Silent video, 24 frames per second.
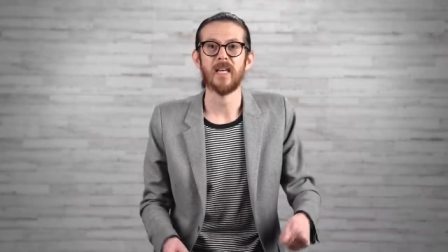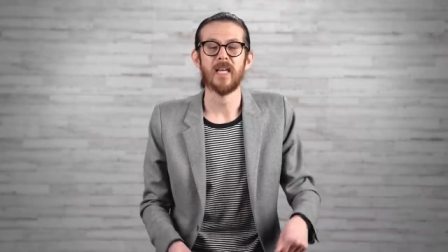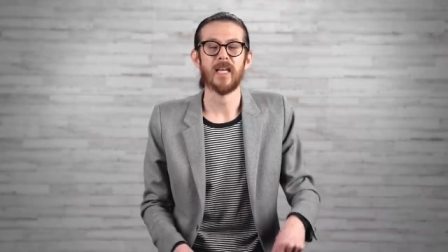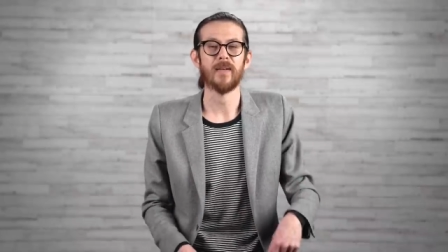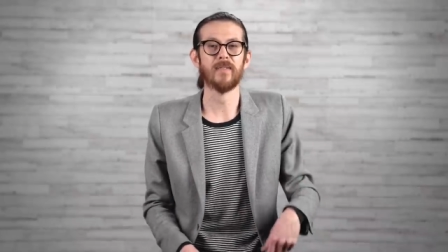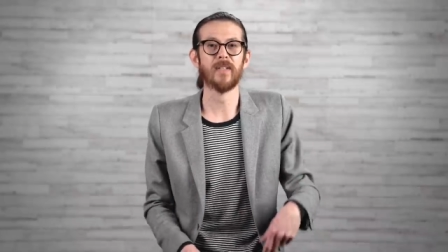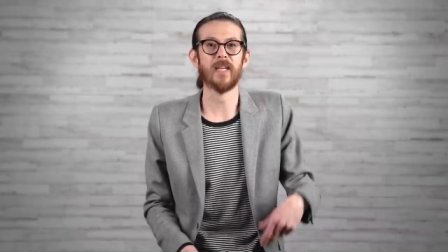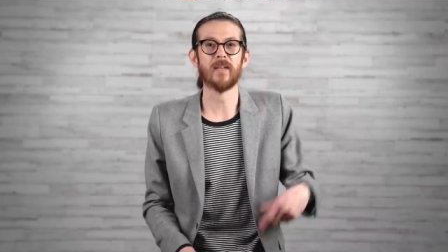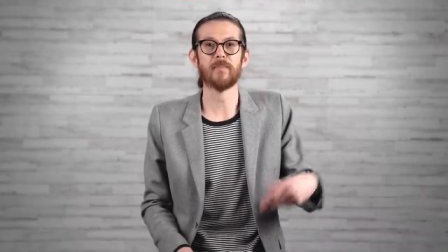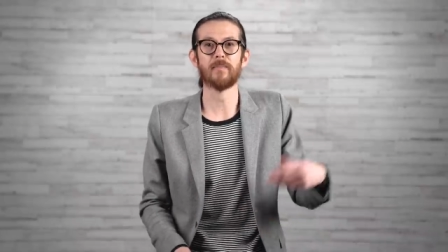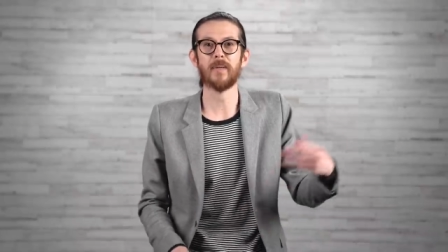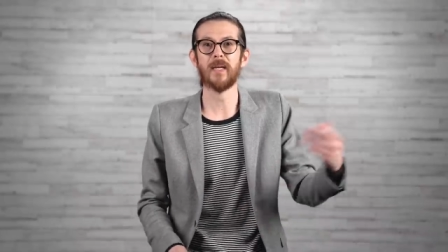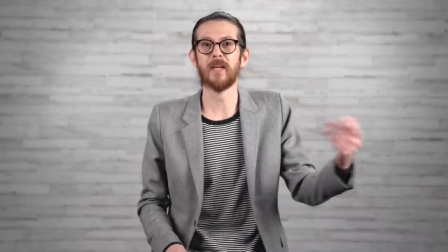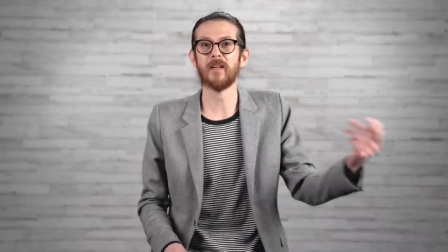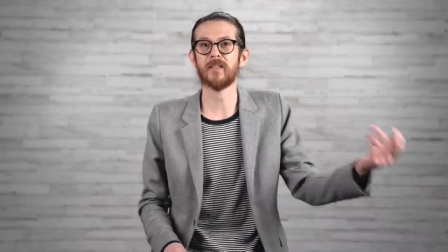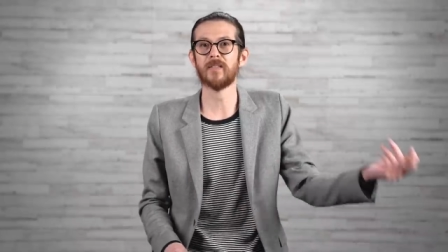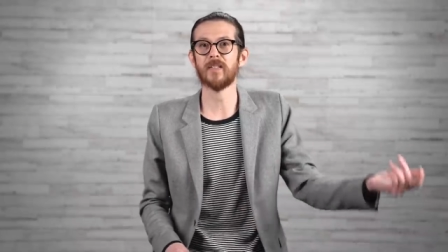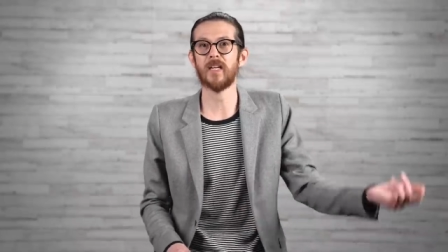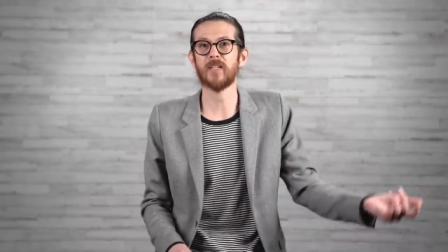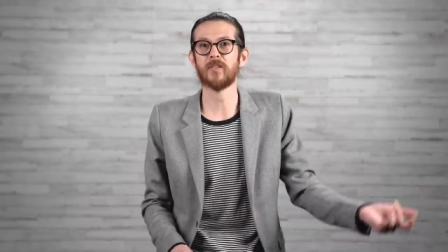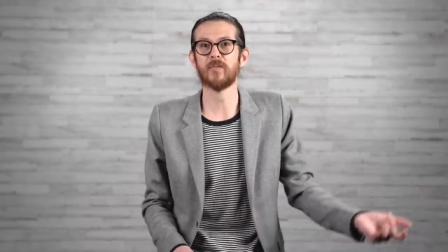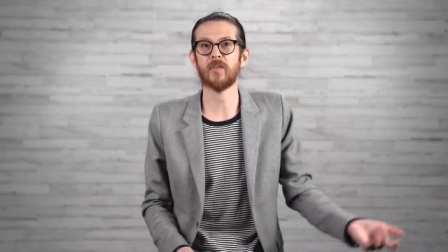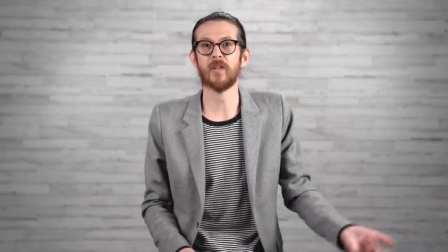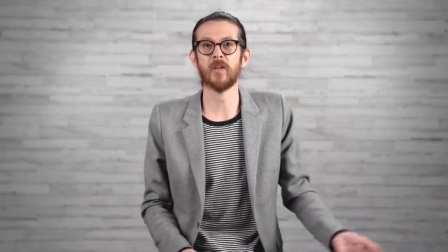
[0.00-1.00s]
if you have
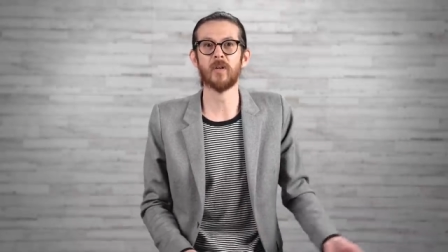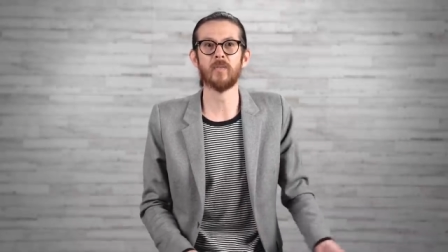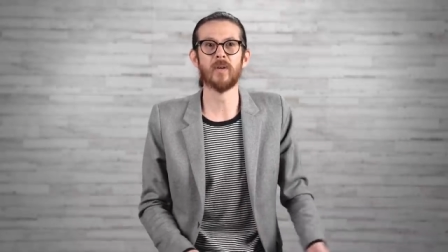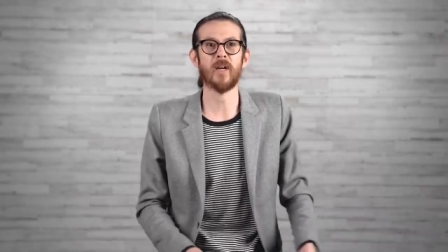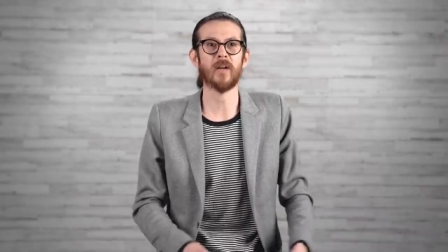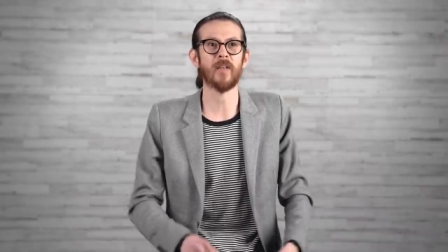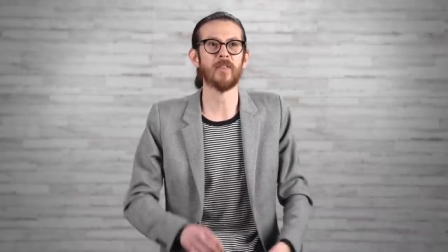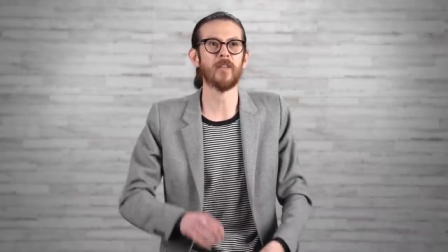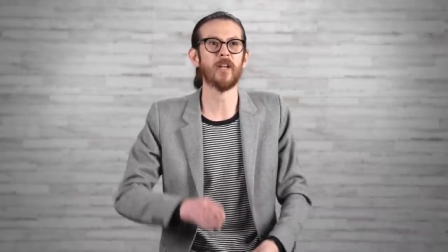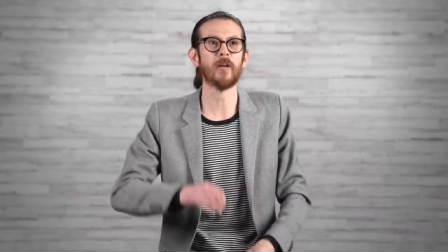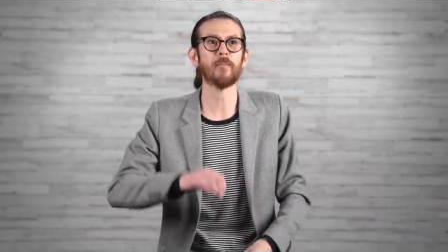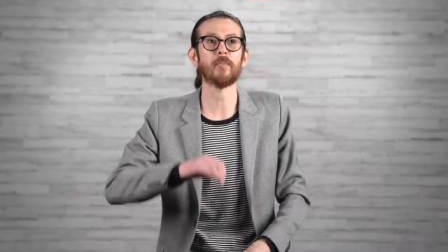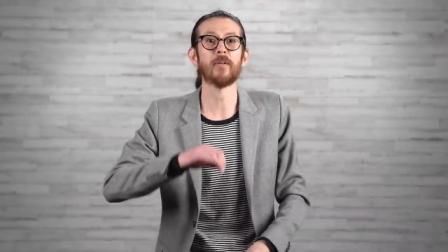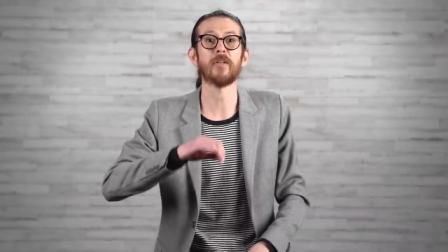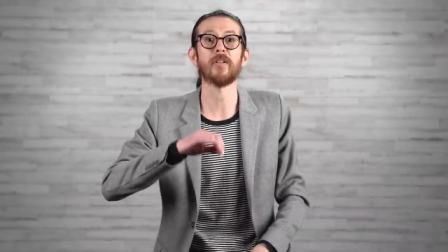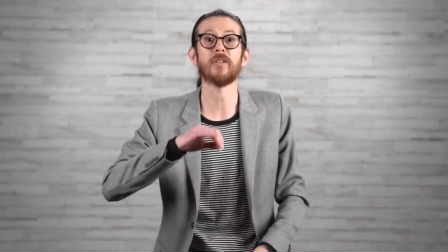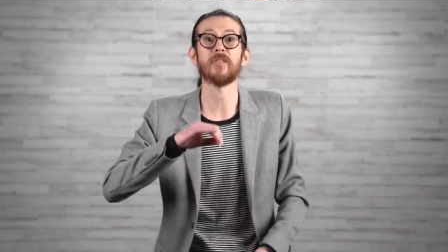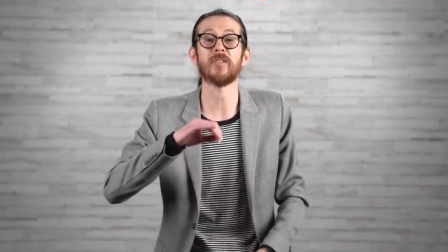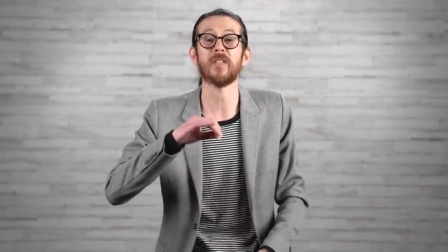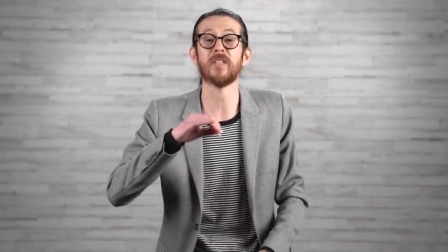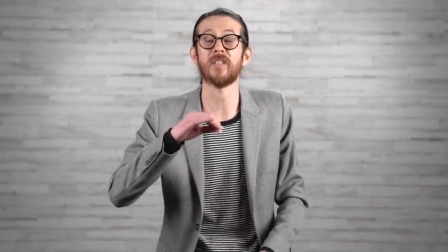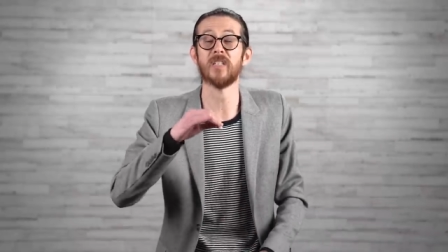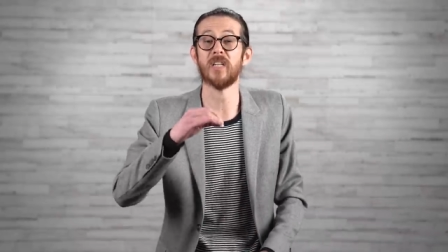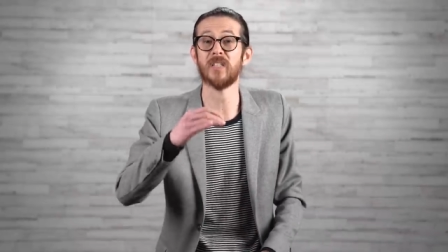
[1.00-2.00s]
parasites running around and they're
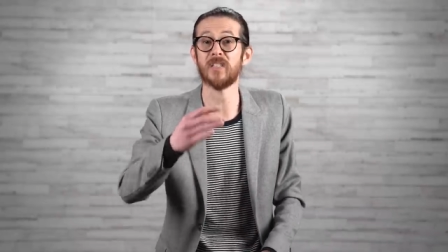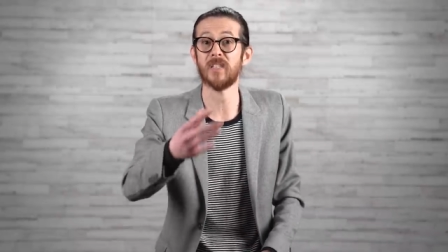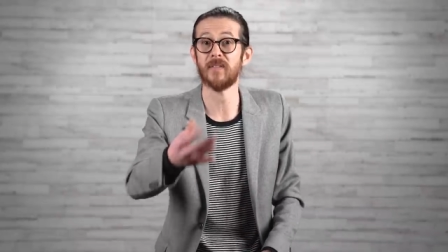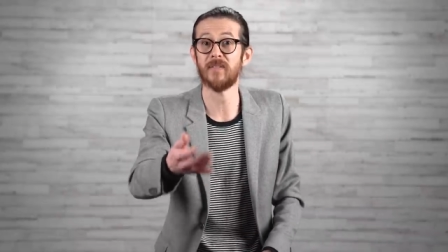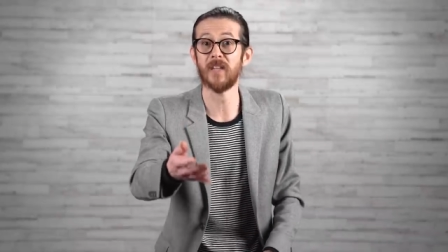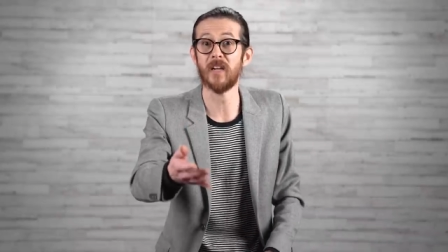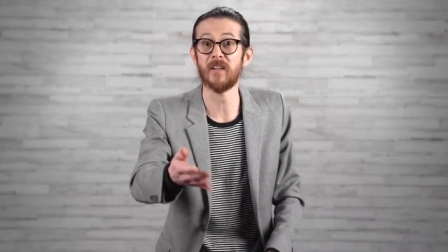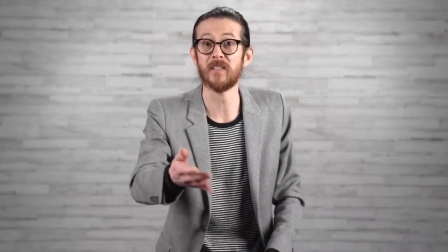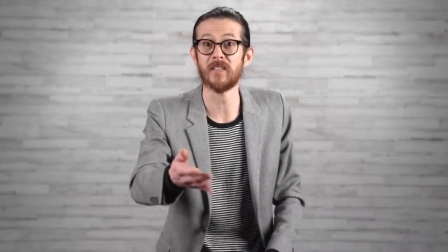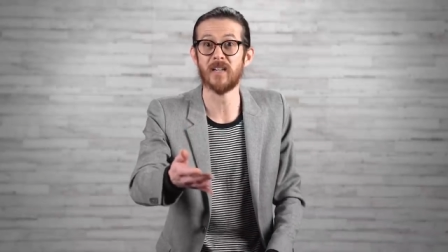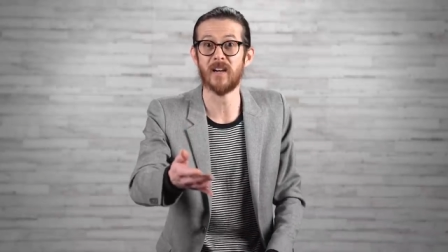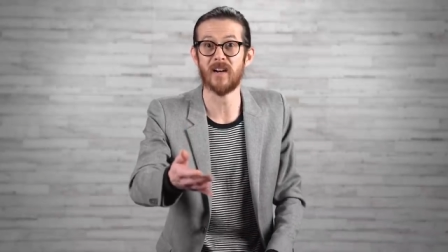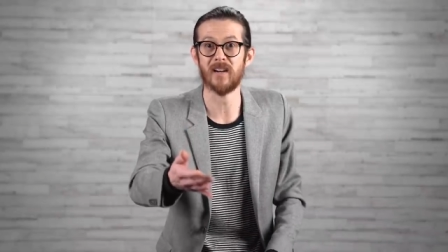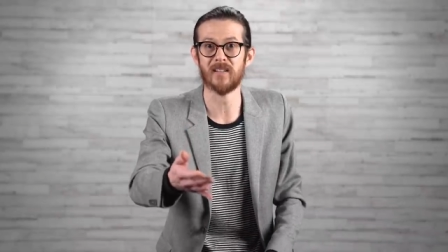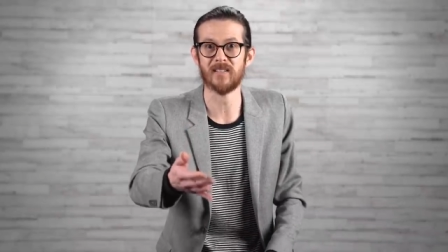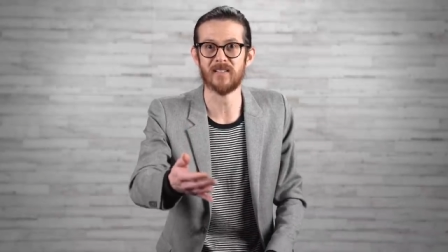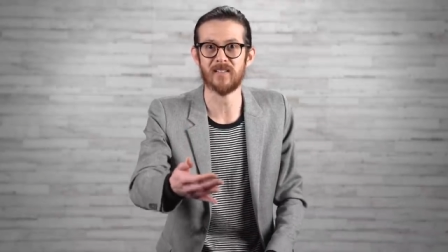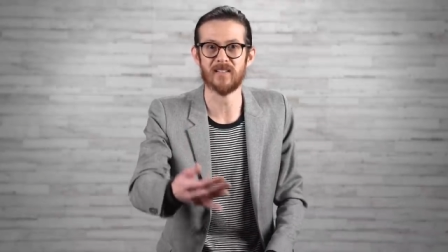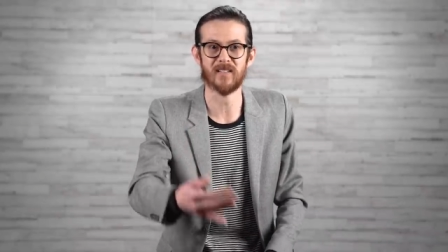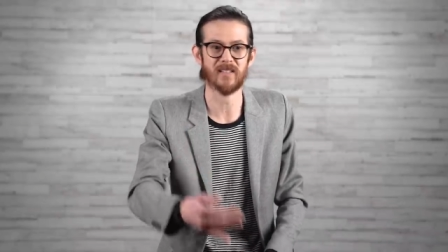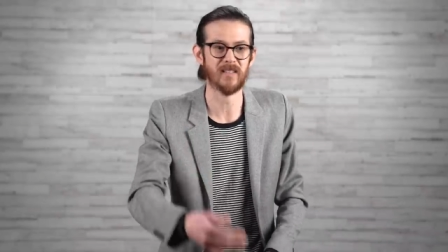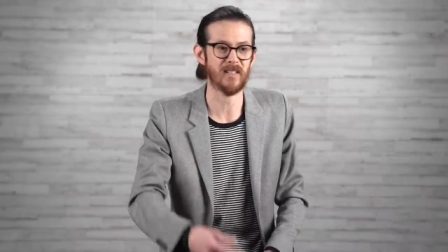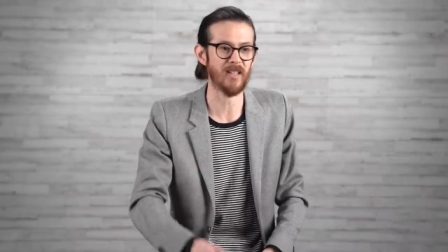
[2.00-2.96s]
producing tons of their toxins,